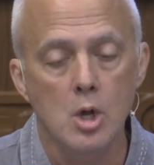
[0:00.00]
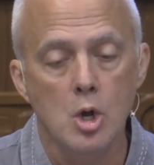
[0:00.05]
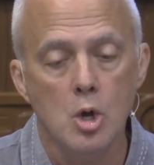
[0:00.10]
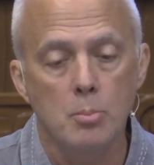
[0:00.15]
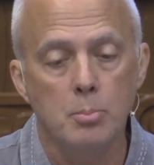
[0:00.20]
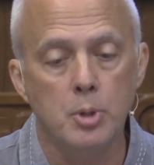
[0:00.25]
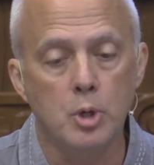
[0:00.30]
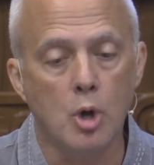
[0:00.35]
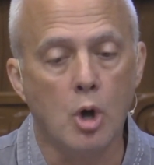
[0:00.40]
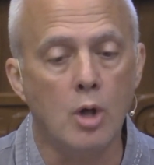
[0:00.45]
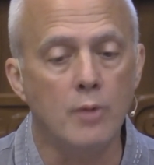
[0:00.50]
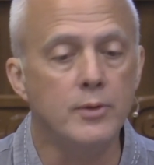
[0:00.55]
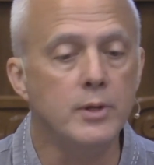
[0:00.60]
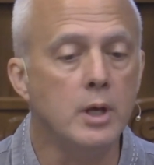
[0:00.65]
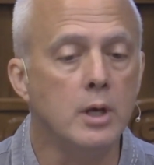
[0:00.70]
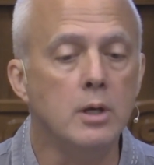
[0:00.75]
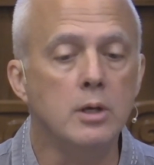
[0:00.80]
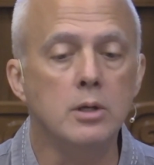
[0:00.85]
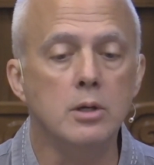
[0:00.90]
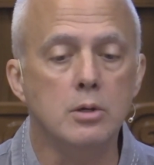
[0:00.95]
but on the
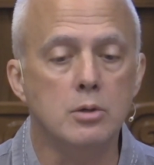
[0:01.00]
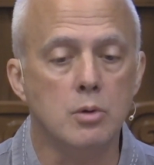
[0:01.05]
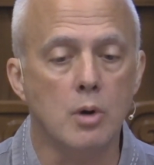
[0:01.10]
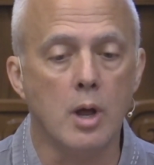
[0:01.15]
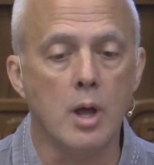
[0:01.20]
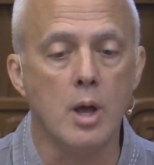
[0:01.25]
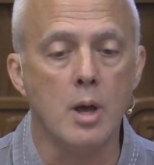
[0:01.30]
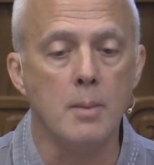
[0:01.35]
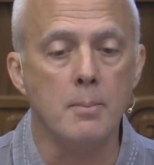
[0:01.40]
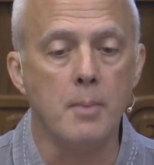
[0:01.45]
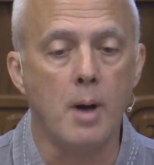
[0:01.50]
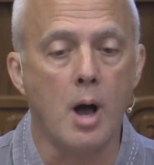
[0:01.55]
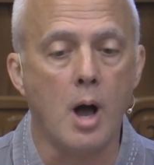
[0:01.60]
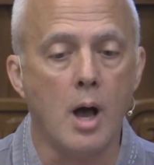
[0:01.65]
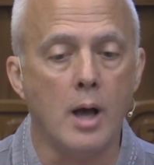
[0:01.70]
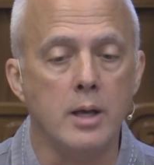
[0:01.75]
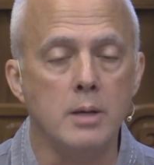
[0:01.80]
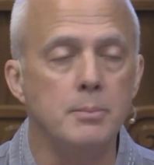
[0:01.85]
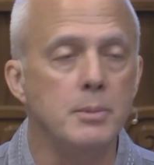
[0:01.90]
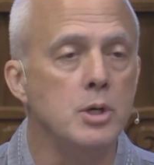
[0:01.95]
Enneagram,
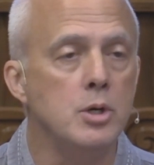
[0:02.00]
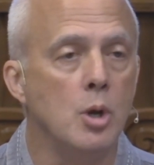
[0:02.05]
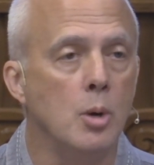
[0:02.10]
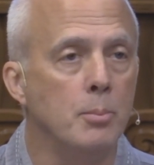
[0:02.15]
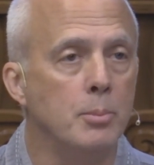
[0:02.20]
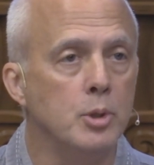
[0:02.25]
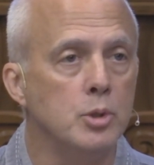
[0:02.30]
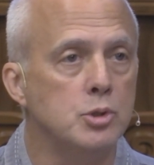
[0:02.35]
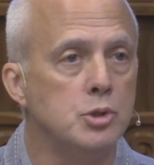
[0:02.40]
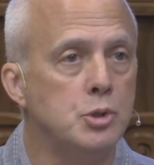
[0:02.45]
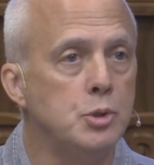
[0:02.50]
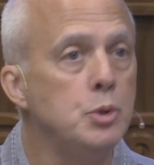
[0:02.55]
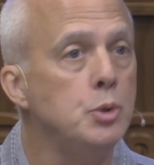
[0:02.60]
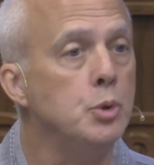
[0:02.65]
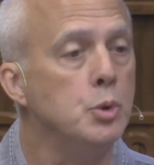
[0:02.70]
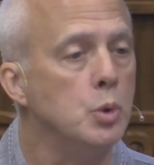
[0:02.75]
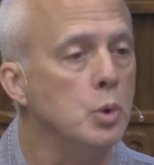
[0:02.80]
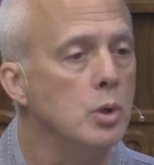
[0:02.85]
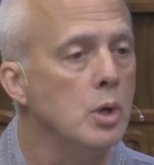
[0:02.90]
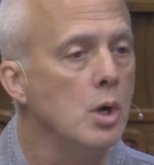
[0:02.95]
I am a number
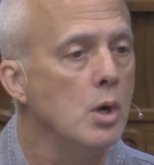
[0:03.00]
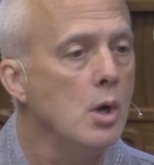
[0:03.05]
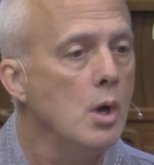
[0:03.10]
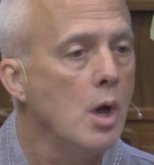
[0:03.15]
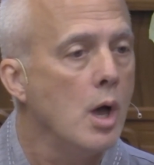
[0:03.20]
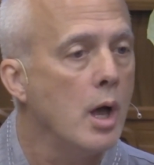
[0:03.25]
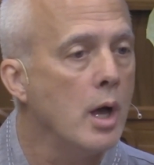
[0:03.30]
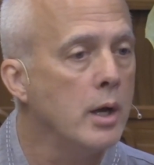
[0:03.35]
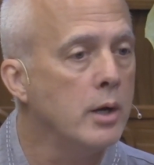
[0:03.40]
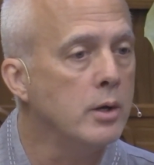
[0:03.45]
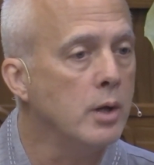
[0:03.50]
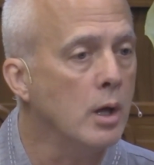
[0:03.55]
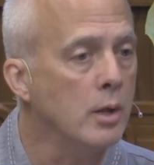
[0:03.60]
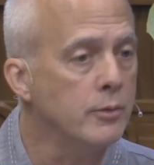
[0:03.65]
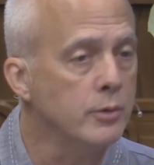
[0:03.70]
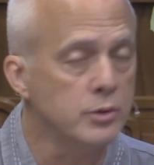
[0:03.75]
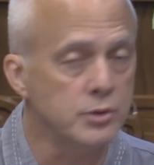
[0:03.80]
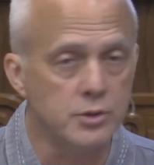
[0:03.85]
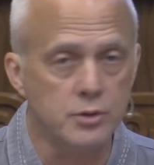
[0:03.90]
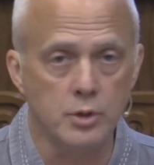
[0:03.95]
2, and
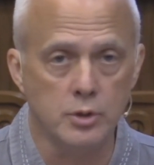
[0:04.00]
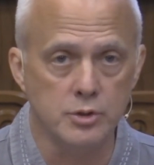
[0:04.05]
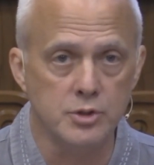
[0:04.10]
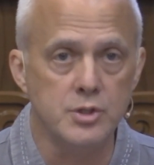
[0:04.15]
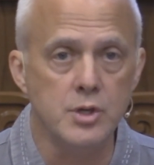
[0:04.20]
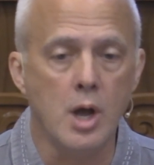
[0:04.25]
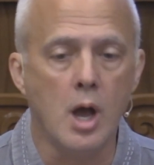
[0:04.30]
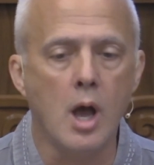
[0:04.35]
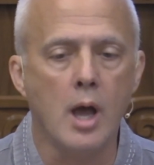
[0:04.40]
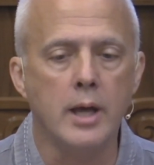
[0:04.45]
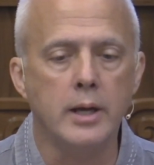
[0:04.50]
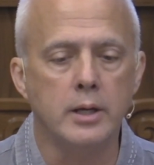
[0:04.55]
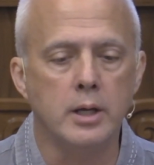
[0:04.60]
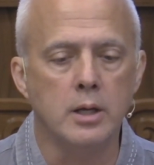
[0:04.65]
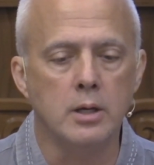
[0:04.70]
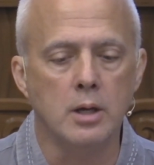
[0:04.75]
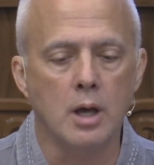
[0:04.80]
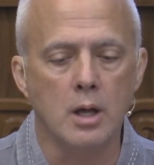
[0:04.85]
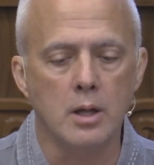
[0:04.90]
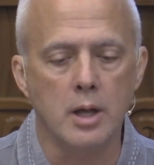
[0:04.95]
there's 9,
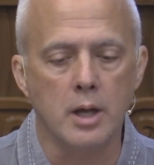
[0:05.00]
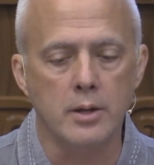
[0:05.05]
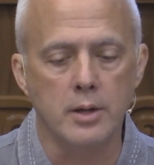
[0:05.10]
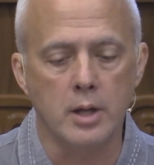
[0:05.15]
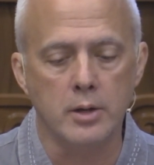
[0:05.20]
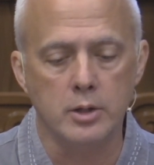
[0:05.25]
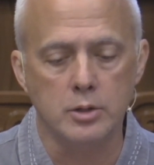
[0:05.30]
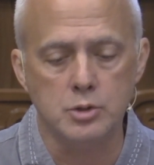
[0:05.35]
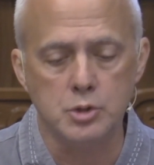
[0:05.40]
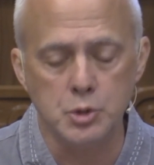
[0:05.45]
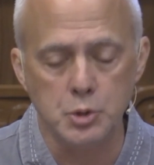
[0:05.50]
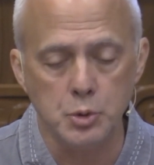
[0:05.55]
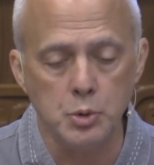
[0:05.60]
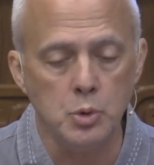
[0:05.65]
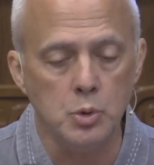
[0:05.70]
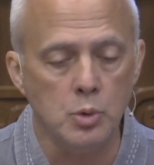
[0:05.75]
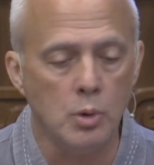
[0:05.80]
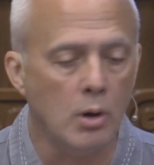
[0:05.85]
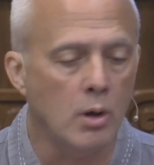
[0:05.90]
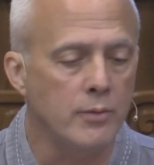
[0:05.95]
and a
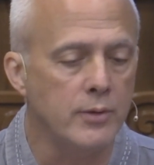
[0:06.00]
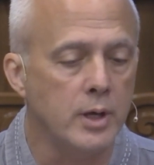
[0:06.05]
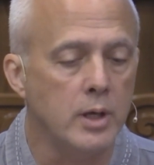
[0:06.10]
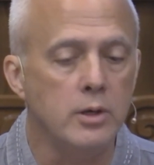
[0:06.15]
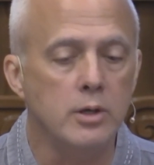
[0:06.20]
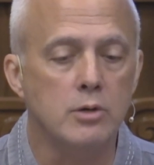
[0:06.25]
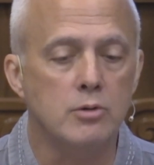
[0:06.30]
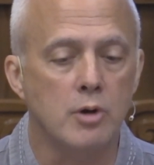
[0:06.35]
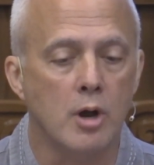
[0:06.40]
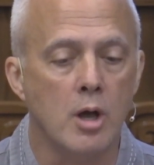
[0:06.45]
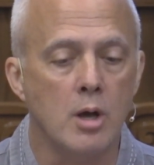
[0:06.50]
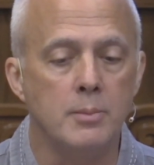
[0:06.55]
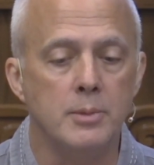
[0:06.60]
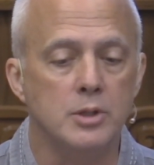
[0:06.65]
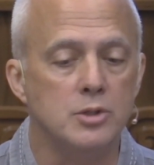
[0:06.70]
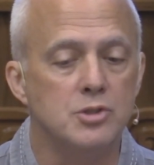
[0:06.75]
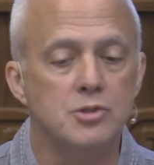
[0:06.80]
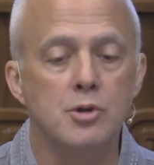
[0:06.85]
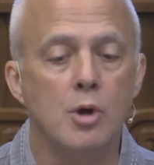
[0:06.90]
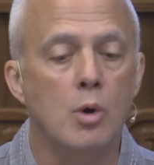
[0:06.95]
2 on the Enneagram
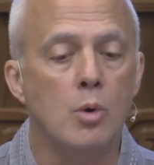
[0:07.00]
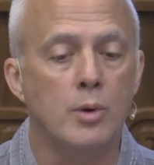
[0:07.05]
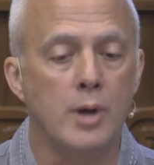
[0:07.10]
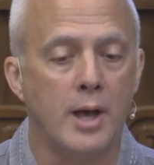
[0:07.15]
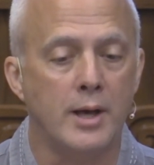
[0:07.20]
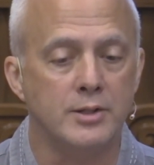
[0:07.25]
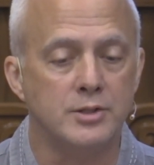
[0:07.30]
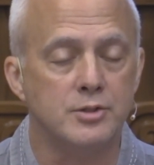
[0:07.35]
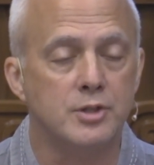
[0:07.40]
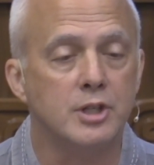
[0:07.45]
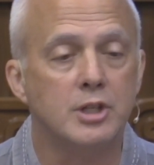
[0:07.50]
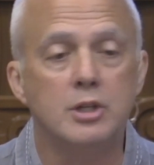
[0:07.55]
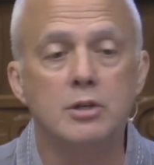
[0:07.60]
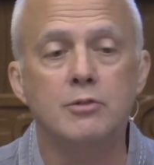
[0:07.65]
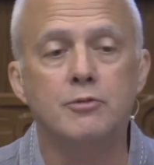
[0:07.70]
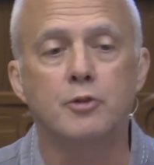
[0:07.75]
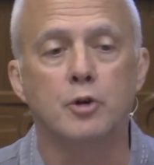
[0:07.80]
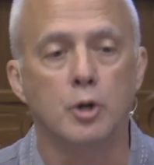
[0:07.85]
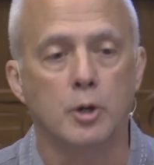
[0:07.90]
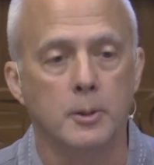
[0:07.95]
is known as the
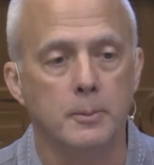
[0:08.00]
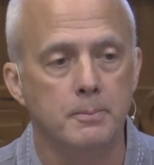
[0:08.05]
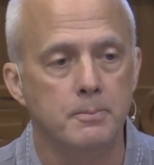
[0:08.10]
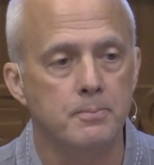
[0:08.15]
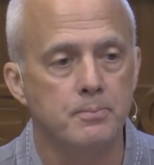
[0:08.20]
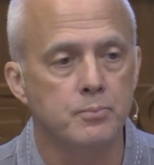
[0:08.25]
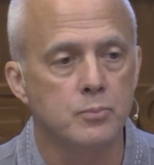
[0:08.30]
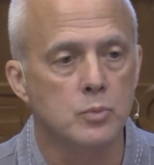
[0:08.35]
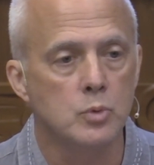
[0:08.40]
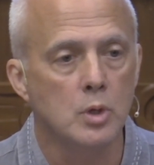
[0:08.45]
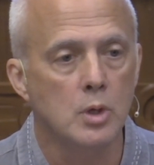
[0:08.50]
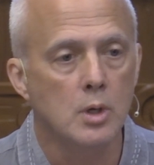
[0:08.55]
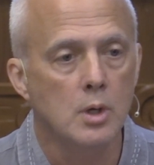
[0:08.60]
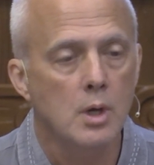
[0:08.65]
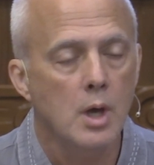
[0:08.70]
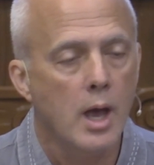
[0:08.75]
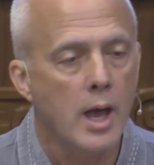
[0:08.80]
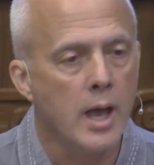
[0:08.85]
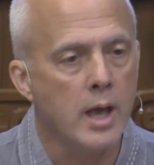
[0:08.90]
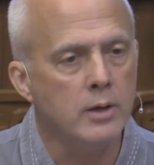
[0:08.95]
giver,
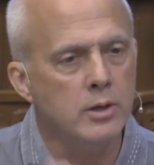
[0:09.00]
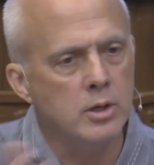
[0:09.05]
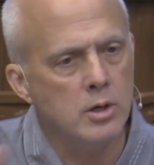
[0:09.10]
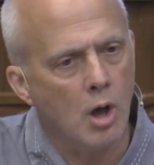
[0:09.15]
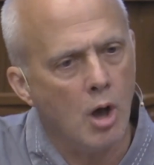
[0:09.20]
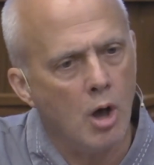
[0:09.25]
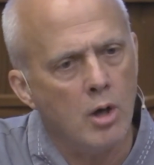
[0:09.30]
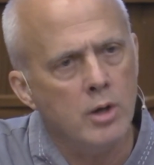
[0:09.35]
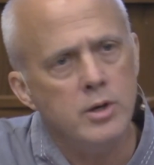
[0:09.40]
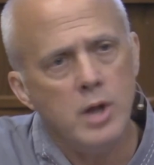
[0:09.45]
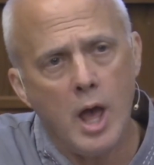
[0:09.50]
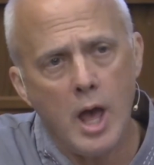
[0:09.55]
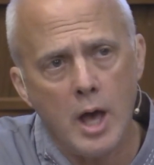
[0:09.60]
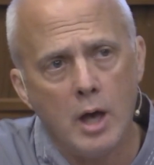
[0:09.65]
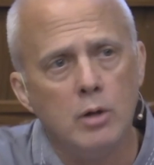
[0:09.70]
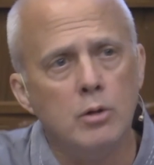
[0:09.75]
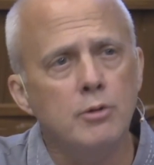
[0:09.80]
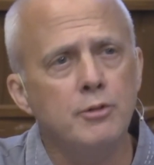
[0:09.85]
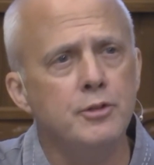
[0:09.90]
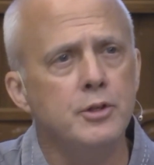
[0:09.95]
and an
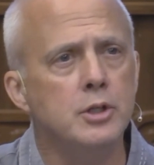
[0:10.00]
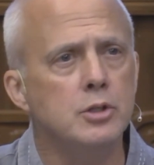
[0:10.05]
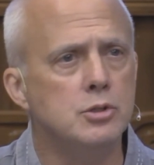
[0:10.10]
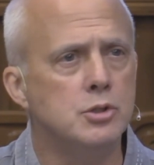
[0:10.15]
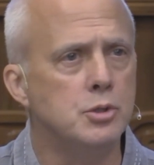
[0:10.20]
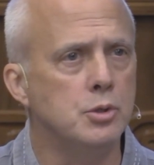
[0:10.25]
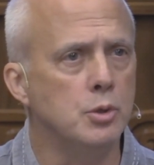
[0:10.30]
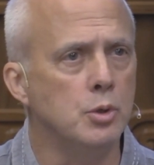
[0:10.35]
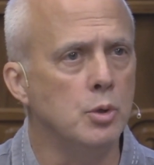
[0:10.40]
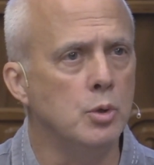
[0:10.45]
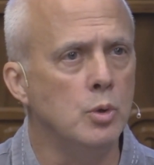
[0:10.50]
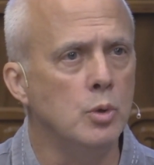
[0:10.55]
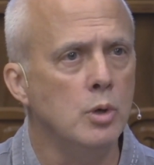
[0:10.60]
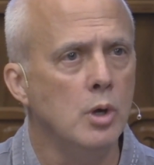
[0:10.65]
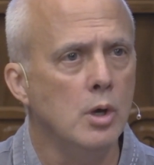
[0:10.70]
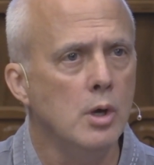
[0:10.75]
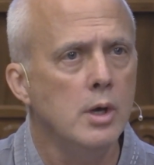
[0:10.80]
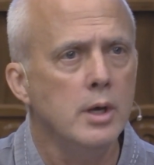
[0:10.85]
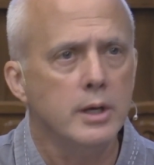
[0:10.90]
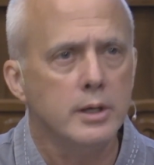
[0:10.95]
unhealthy 2
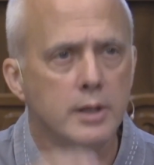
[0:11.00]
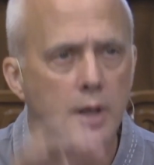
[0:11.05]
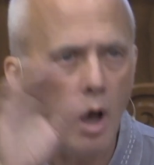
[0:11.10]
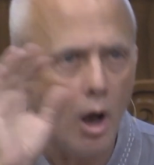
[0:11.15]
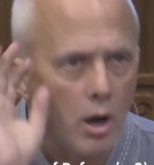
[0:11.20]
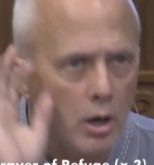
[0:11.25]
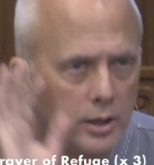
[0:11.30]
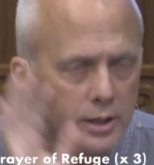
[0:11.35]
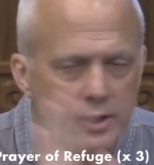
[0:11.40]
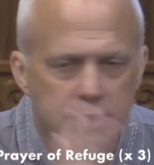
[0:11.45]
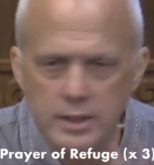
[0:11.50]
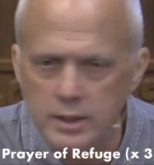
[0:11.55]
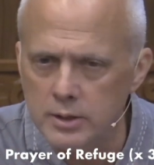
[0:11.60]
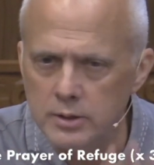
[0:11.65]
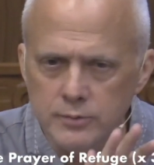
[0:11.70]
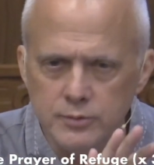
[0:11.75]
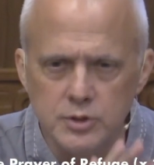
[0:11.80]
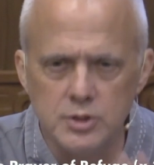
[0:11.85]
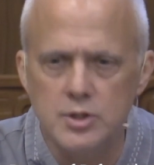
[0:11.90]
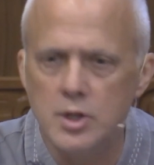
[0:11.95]

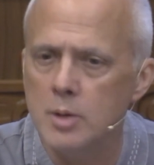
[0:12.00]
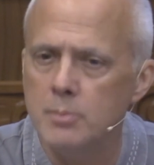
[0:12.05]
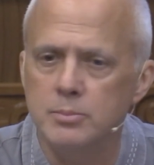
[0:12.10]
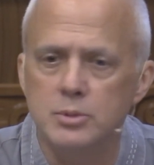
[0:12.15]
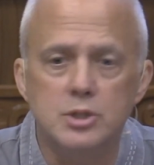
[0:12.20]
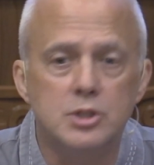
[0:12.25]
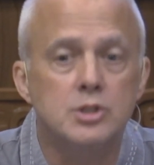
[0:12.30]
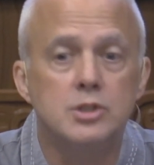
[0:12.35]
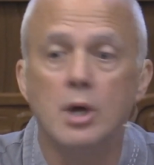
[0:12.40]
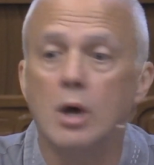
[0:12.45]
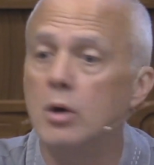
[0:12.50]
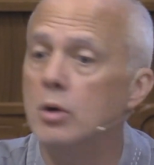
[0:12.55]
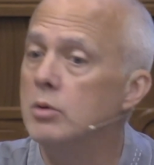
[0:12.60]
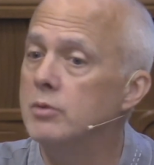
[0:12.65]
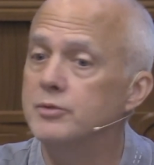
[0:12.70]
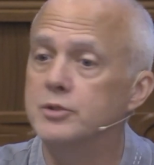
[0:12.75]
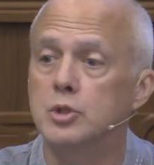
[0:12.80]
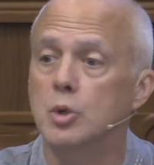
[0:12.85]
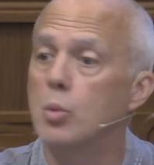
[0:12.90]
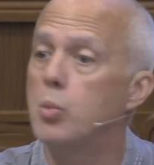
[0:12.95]
gives
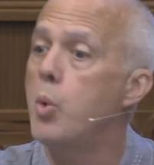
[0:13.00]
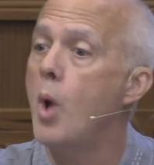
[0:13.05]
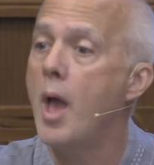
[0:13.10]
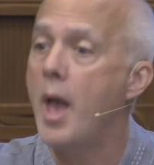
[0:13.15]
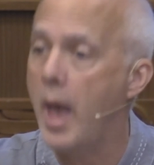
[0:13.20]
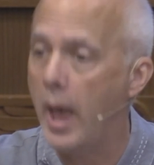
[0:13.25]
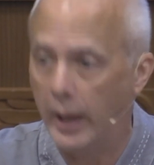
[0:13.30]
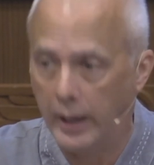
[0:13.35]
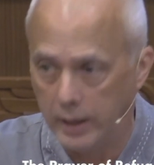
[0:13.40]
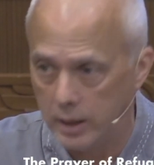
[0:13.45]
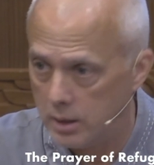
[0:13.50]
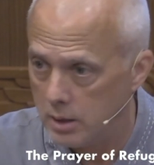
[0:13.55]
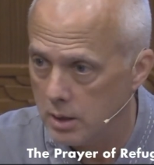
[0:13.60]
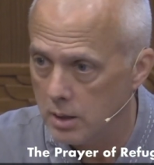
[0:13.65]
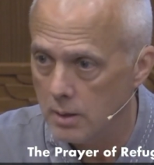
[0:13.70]
themselves away,